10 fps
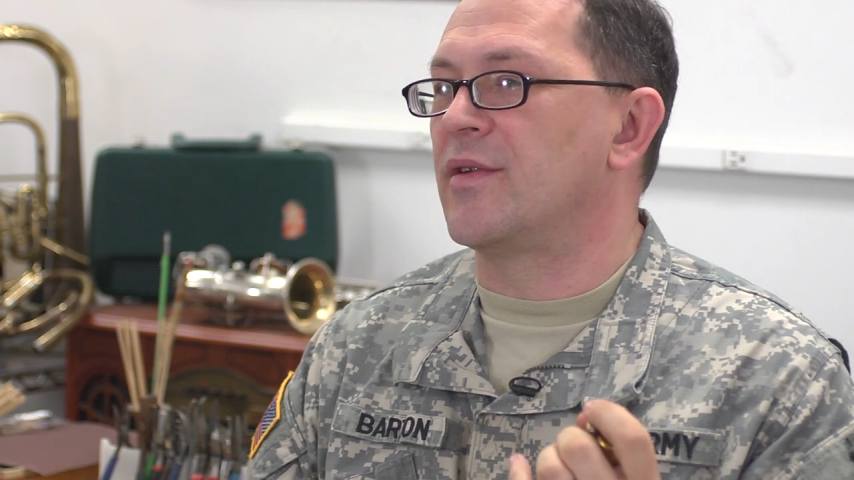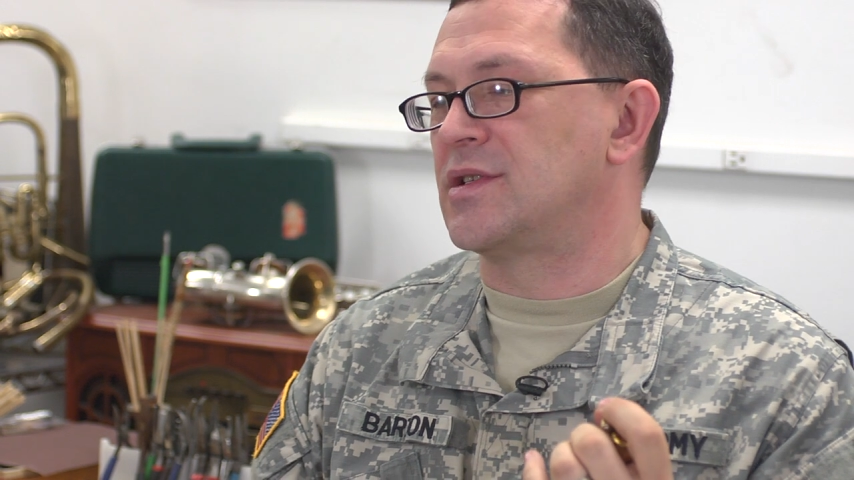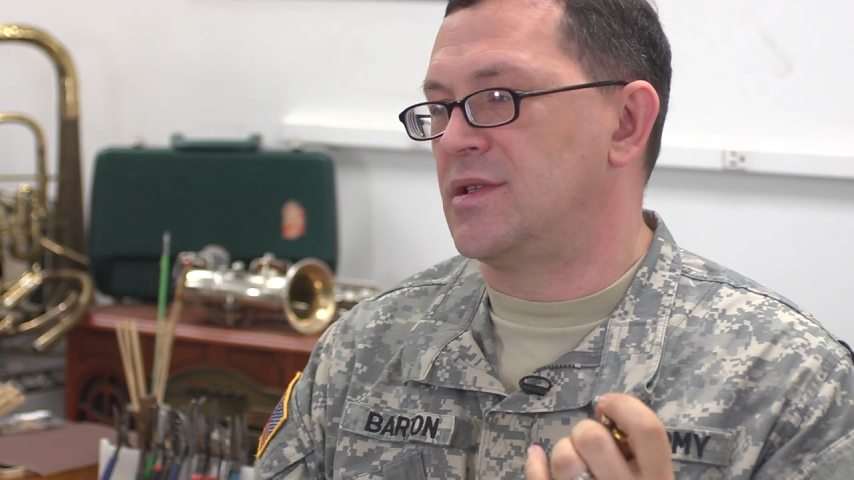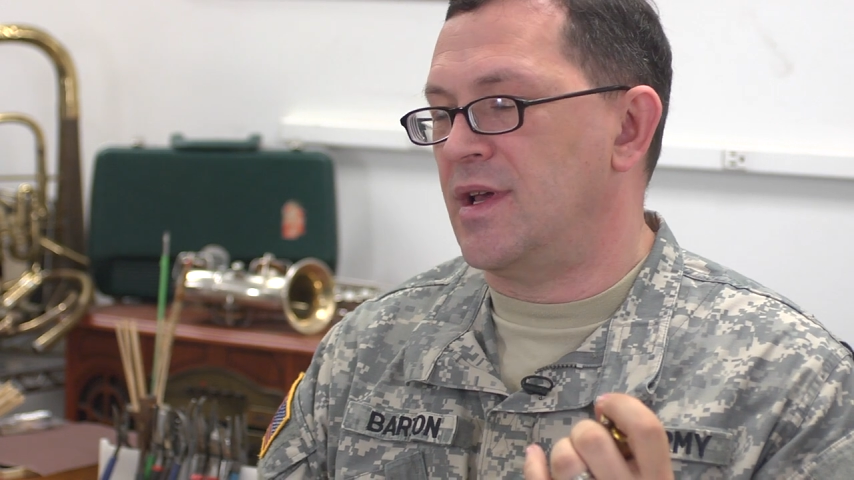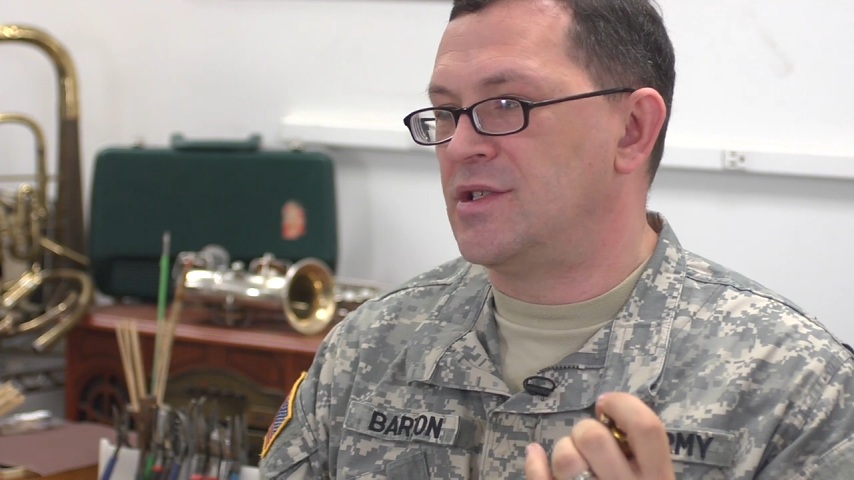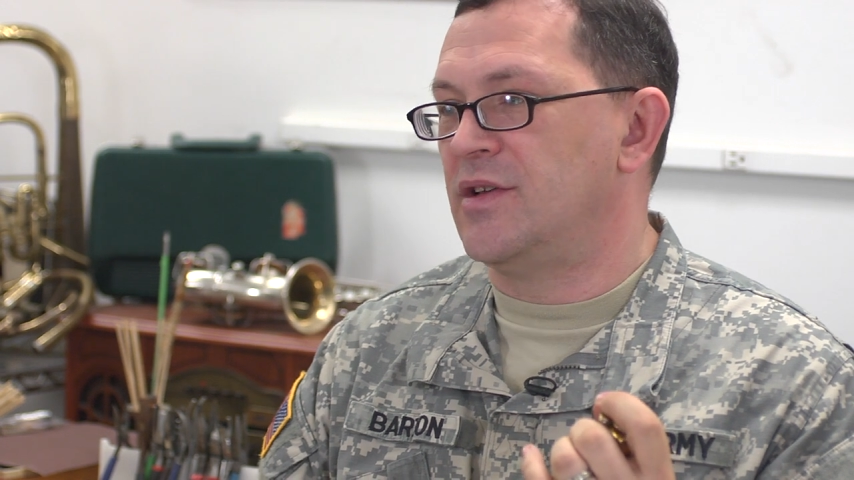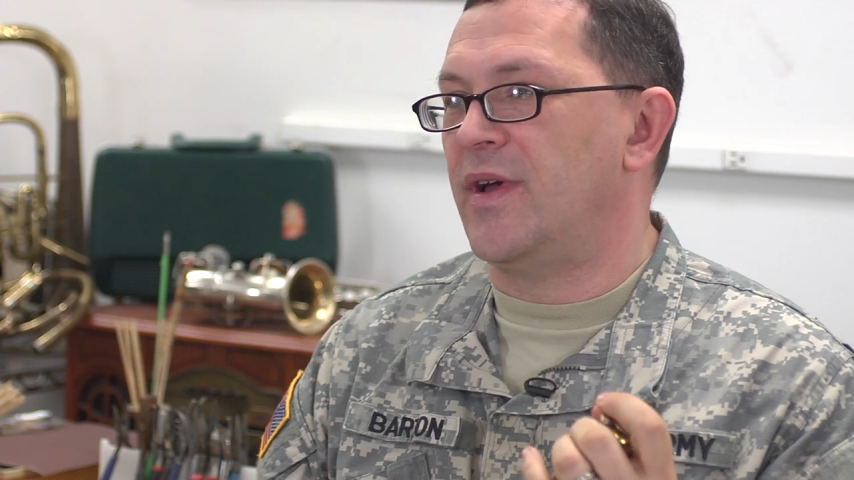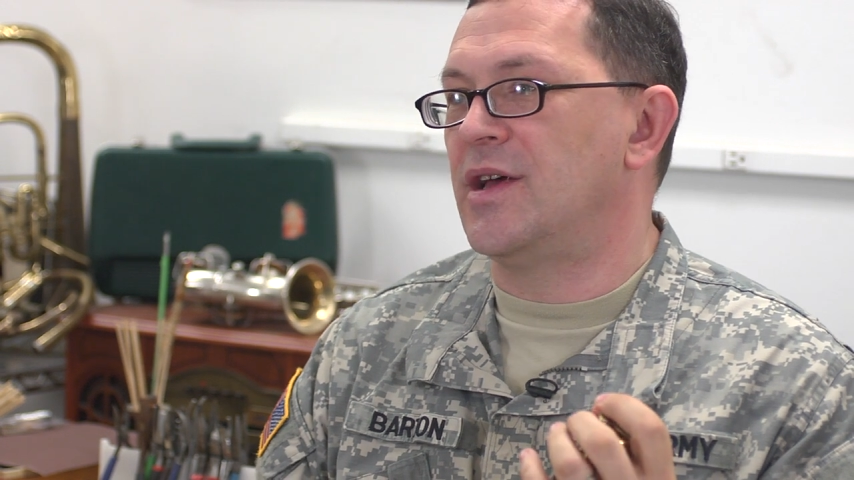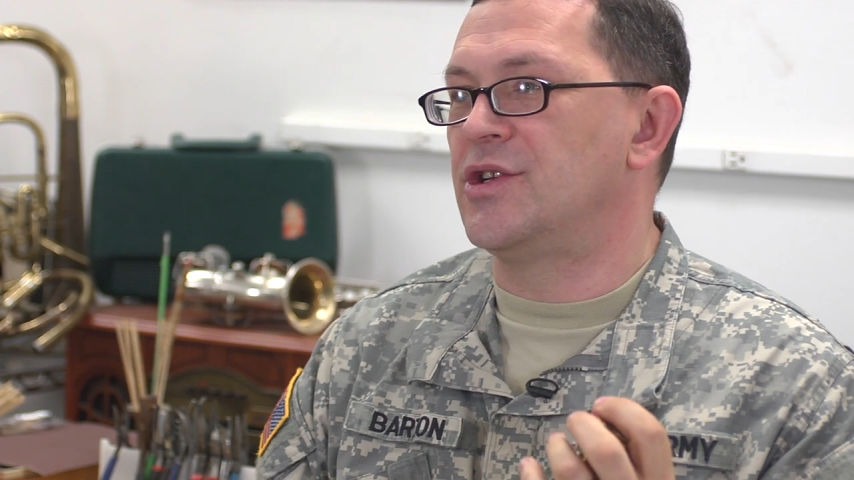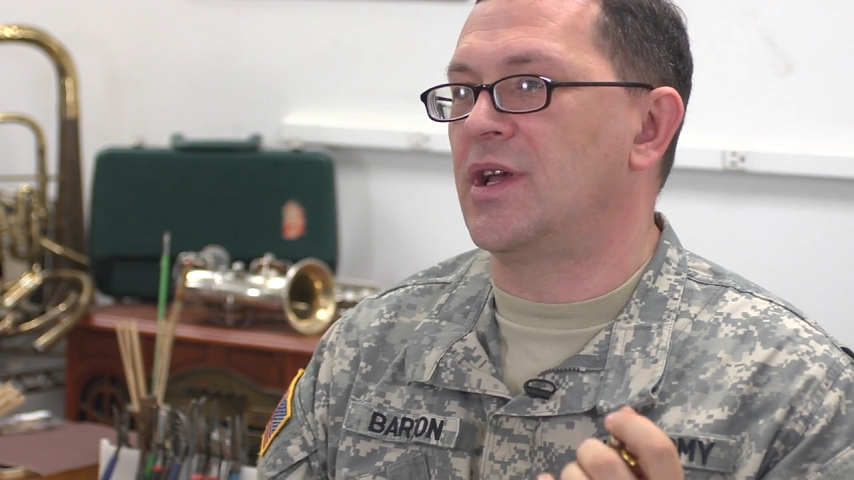extensive
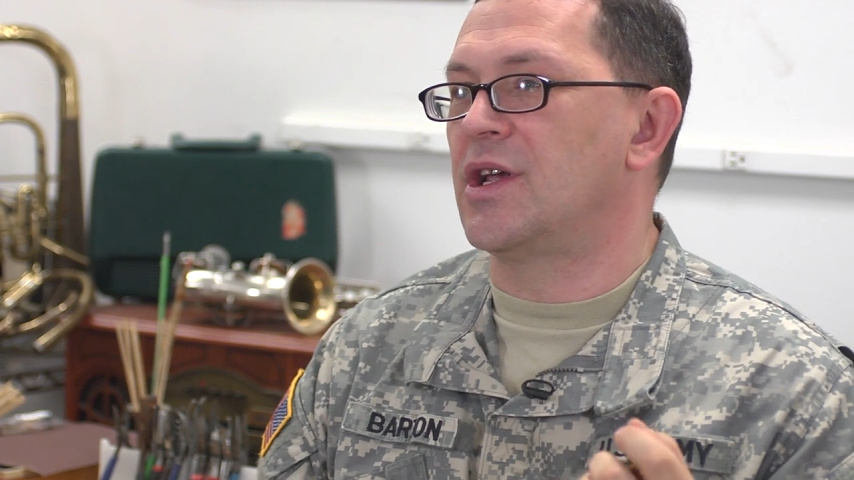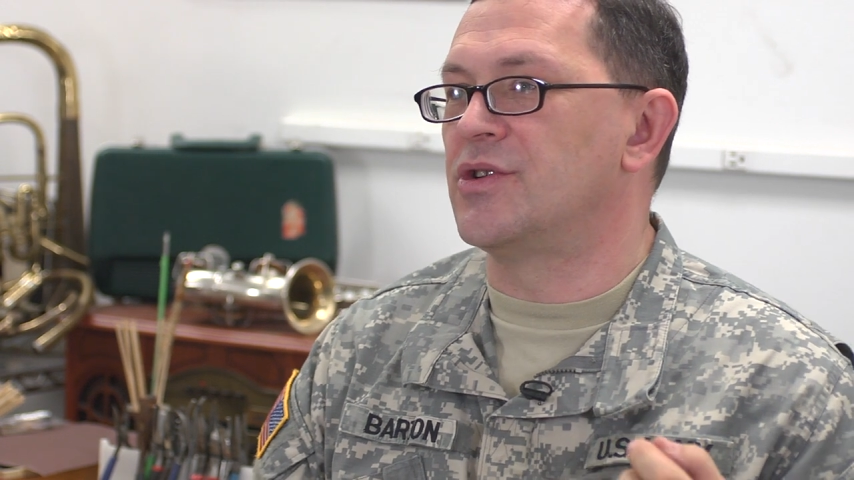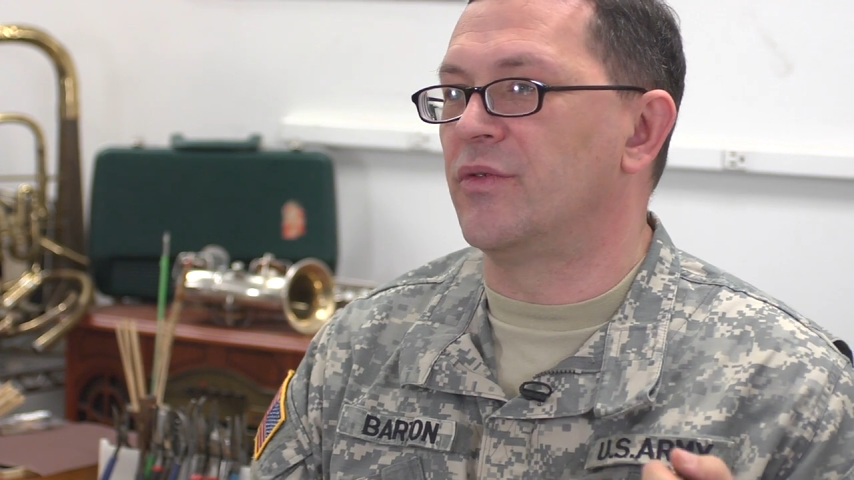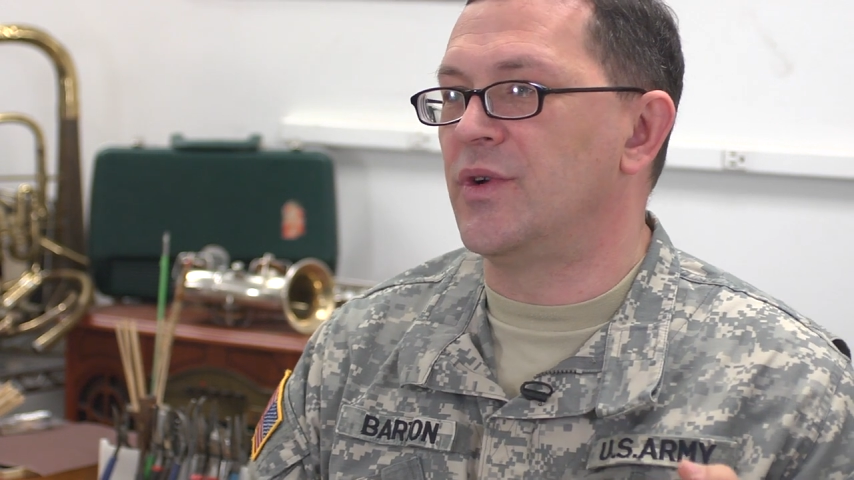educational